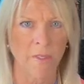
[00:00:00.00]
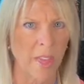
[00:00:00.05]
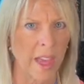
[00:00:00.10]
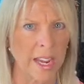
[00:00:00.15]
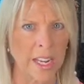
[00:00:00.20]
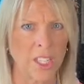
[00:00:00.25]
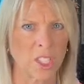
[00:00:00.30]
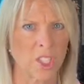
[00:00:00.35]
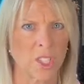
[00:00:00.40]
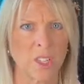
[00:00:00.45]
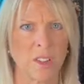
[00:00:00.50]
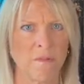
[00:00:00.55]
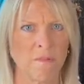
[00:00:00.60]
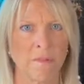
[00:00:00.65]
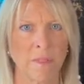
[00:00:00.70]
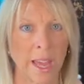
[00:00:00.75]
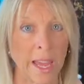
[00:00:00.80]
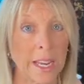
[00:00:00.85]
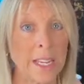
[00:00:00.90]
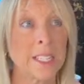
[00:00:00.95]
That is
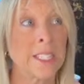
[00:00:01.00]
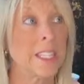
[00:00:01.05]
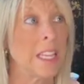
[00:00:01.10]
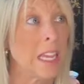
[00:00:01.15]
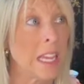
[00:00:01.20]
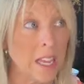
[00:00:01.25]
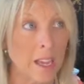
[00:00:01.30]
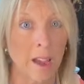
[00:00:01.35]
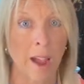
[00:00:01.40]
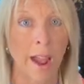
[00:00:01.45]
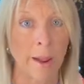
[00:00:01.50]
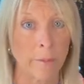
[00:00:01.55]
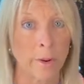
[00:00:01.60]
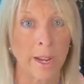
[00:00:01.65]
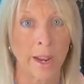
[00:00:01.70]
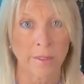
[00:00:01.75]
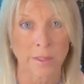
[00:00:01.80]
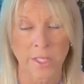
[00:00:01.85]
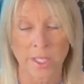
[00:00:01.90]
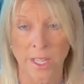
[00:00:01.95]
I would
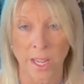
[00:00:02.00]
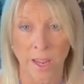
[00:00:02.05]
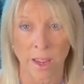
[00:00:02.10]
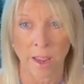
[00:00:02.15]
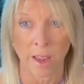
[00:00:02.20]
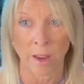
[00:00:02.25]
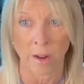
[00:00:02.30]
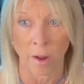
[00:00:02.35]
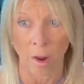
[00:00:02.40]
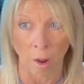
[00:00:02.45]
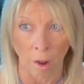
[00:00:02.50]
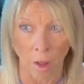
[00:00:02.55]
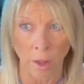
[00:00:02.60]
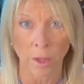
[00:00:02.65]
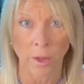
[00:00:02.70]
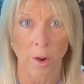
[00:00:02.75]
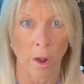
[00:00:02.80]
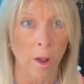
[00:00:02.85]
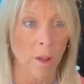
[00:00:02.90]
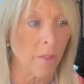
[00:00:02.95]
have to say in
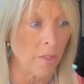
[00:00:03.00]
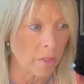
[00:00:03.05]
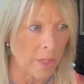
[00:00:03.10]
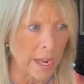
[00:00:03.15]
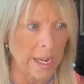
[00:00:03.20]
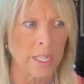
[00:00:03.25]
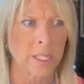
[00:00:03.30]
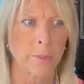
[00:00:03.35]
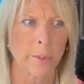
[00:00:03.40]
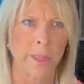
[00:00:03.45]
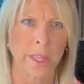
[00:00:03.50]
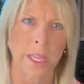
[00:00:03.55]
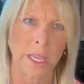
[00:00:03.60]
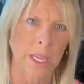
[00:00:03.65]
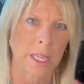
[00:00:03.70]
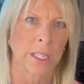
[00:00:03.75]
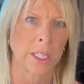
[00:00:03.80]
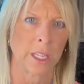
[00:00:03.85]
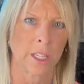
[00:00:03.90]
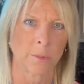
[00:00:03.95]
all, that has been the
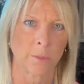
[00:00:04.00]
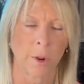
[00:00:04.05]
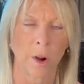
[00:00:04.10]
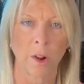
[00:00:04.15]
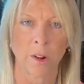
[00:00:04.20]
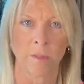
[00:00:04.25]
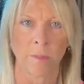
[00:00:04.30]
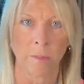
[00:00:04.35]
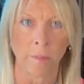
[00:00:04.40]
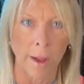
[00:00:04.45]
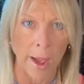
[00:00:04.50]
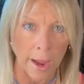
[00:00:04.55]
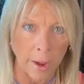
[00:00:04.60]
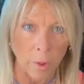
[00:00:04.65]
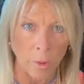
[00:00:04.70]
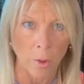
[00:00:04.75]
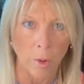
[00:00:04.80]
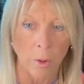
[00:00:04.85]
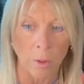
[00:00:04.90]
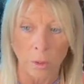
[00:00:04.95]
easiest part of my
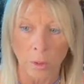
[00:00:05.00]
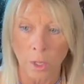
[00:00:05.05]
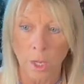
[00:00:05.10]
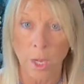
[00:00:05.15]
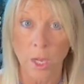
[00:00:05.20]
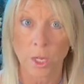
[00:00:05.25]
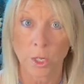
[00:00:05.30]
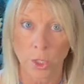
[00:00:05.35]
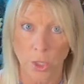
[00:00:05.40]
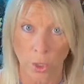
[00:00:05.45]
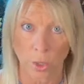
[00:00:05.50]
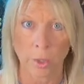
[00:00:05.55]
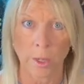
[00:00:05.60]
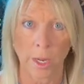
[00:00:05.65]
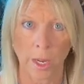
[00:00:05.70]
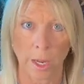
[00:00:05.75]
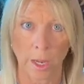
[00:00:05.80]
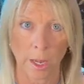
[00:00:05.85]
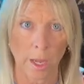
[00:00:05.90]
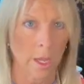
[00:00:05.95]
whole
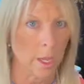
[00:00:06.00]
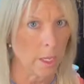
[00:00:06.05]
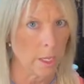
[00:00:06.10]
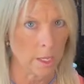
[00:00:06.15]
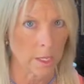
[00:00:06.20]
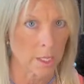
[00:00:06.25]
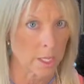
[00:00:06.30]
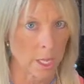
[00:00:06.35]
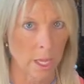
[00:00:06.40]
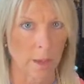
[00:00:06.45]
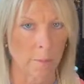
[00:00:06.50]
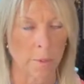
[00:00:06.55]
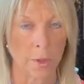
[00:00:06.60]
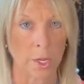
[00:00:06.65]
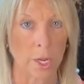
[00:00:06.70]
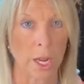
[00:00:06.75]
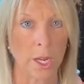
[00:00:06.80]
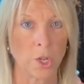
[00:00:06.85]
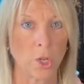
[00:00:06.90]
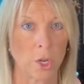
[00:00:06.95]
journey is the
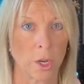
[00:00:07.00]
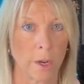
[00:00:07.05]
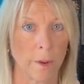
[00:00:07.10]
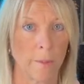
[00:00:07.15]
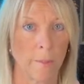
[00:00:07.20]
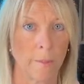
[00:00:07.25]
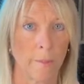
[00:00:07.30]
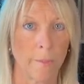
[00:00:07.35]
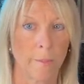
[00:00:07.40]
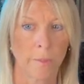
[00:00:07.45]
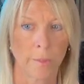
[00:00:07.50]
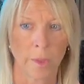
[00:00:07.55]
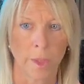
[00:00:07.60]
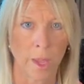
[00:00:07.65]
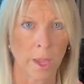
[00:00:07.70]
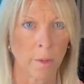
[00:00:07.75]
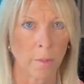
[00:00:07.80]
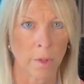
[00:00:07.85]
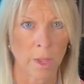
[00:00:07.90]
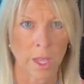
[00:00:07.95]
amputation.
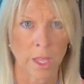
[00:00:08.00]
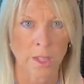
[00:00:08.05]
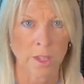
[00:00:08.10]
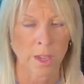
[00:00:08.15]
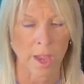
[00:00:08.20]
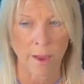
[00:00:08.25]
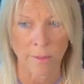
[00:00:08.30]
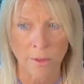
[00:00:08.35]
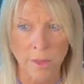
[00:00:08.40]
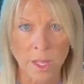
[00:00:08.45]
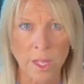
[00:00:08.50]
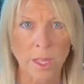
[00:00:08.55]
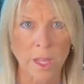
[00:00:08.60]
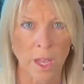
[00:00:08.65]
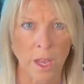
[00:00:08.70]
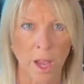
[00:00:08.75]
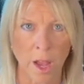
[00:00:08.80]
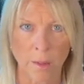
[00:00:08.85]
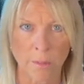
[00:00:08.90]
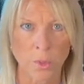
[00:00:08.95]
It's everything
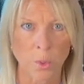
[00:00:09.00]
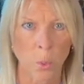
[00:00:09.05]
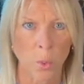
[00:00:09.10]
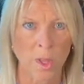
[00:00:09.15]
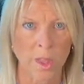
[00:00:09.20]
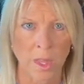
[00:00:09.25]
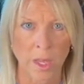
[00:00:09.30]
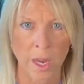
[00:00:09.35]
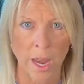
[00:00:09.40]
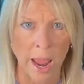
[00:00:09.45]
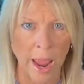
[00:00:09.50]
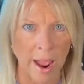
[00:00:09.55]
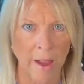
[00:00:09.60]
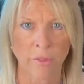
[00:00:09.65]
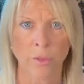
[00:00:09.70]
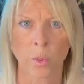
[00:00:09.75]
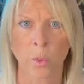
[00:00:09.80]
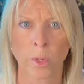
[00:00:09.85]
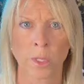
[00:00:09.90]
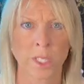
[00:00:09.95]
that comes with it
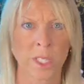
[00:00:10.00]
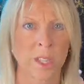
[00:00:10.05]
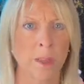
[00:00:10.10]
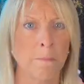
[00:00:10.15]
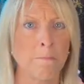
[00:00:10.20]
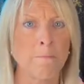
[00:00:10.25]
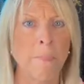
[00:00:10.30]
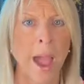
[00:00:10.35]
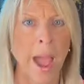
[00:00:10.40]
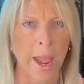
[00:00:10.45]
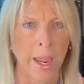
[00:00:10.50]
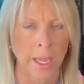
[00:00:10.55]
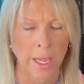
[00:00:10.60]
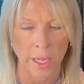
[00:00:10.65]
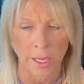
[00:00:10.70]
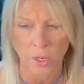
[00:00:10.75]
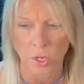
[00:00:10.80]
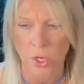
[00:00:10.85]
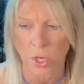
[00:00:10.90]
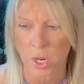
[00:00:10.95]
afterwards, the
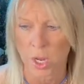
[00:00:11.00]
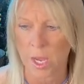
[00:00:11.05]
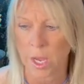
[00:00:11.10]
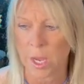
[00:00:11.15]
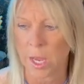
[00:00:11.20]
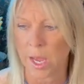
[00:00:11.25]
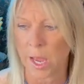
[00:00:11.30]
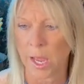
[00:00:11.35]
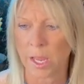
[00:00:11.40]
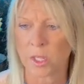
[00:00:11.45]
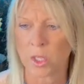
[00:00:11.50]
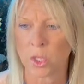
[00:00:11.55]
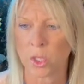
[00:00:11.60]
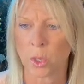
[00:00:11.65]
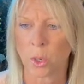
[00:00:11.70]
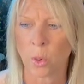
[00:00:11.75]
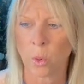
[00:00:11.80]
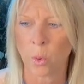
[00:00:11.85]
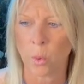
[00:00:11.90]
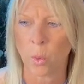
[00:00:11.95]
baggage. And
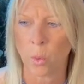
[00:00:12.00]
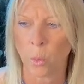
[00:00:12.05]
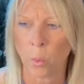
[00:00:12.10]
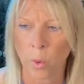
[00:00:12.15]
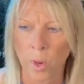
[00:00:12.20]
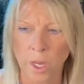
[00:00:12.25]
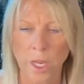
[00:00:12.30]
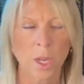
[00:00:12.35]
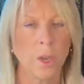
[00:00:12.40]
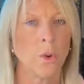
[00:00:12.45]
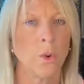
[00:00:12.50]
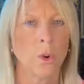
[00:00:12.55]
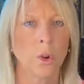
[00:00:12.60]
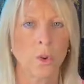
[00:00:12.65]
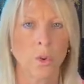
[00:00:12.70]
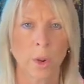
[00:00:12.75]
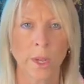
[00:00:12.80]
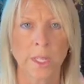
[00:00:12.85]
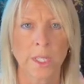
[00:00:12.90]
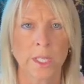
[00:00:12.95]
so we need to
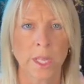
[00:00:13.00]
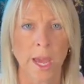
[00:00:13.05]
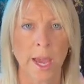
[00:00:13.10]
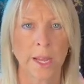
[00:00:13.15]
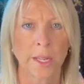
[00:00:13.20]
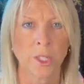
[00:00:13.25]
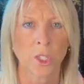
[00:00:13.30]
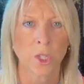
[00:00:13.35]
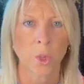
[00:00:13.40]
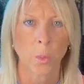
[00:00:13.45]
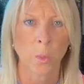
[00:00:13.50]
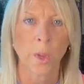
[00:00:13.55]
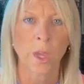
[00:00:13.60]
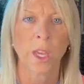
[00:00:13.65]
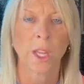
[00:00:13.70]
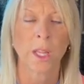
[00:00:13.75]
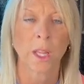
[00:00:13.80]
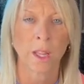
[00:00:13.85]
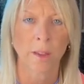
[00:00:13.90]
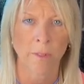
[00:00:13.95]
address that so we
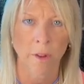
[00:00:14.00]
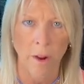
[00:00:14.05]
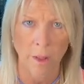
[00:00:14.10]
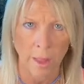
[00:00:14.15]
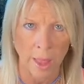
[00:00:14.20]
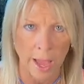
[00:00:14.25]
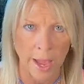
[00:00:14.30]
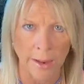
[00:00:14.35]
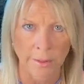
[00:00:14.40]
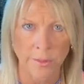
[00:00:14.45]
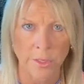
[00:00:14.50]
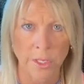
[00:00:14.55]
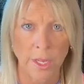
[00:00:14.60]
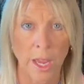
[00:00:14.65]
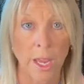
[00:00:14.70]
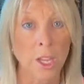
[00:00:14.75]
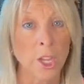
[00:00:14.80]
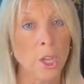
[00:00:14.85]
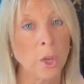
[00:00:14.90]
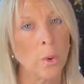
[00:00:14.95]
can live our lives.
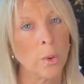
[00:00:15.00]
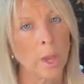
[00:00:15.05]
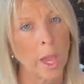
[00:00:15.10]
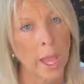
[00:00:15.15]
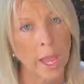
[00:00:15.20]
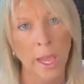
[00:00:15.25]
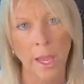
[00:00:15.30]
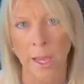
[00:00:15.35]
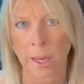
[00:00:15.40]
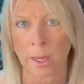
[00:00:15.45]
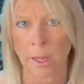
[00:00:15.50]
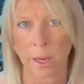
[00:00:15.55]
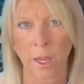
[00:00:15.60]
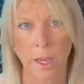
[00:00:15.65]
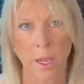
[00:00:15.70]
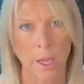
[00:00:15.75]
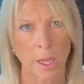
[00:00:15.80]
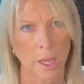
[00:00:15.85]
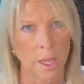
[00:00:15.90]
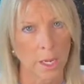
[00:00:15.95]
And you can.
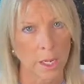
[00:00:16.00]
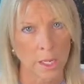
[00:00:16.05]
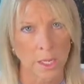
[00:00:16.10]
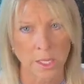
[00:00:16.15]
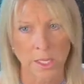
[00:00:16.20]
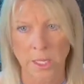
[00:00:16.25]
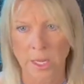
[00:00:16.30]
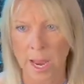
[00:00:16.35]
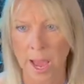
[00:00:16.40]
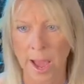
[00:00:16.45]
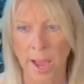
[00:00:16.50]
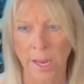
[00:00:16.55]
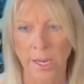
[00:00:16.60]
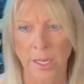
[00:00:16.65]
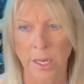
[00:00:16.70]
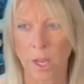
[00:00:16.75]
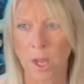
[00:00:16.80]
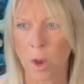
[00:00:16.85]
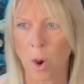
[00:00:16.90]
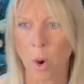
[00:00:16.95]
It is not
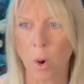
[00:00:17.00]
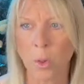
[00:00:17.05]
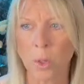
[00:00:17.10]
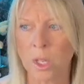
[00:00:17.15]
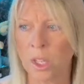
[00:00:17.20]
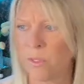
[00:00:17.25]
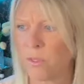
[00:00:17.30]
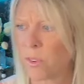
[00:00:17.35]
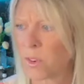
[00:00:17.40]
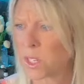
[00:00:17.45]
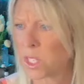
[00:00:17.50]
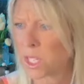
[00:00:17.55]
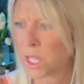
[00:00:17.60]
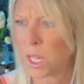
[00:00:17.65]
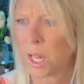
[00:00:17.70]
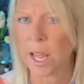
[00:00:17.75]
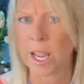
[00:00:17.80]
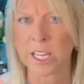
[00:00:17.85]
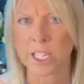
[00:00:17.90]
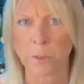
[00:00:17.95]
only for
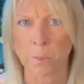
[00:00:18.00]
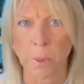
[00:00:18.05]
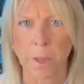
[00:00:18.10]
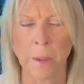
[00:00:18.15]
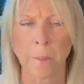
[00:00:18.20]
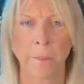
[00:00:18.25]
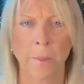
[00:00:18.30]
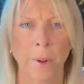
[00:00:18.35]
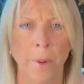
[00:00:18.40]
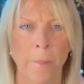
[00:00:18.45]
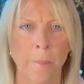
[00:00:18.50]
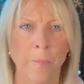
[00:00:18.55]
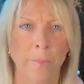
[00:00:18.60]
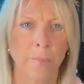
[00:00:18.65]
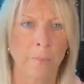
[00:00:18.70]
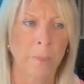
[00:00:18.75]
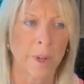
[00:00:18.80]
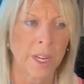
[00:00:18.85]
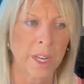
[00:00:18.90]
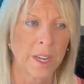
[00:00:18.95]
select people,
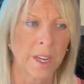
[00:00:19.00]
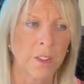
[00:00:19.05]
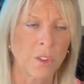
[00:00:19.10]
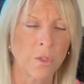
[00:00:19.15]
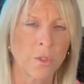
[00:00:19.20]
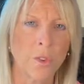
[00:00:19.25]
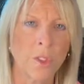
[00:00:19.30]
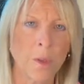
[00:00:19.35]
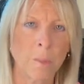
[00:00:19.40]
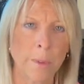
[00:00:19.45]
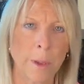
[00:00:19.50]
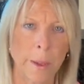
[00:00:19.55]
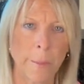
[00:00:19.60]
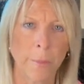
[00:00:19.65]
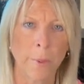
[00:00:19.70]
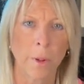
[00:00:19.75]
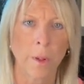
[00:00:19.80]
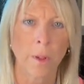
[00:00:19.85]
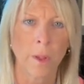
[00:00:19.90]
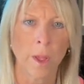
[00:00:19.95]
but it is for the
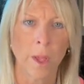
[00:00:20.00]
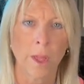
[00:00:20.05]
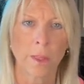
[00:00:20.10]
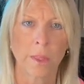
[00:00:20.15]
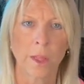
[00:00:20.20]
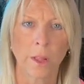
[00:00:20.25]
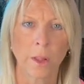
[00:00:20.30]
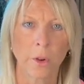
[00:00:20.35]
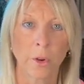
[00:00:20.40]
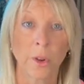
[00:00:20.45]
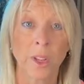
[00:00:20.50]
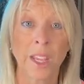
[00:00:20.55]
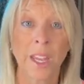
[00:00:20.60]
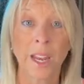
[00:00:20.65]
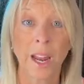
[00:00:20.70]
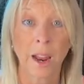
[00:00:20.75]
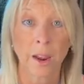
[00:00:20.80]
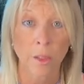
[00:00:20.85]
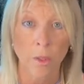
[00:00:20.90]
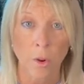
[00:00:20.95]
people that learn to get
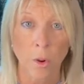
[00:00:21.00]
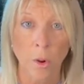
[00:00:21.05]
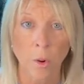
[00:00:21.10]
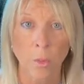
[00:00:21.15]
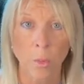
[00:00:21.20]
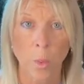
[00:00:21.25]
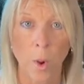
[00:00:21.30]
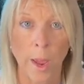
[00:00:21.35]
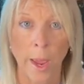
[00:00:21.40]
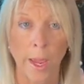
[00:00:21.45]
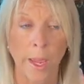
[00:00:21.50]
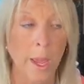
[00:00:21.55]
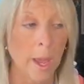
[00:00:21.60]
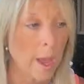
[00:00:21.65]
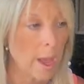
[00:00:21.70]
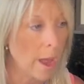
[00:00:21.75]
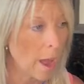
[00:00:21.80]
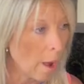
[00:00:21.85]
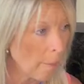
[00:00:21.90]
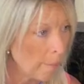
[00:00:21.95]
out of their own way,
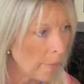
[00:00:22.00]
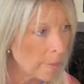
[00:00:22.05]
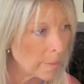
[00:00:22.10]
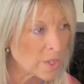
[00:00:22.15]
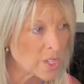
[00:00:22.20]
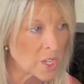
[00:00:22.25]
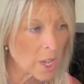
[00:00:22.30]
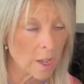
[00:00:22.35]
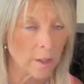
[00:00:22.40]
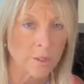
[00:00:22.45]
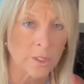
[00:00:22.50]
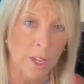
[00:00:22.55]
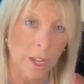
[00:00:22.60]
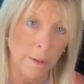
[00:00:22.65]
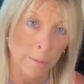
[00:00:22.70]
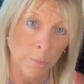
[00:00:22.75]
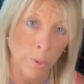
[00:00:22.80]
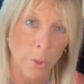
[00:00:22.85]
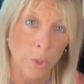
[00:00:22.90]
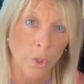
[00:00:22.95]
help themselves,
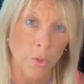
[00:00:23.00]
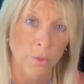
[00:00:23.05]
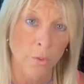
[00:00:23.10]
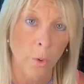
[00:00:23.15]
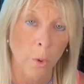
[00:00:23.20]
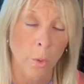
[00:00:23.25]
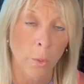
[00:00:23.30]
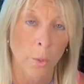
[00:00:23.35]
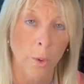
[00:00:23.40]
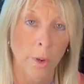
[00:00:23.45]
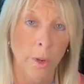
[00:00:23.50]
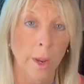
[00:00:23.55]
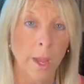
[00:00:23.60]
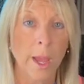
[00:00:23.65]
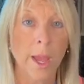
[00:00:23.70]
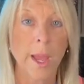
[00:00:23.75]
and push forward.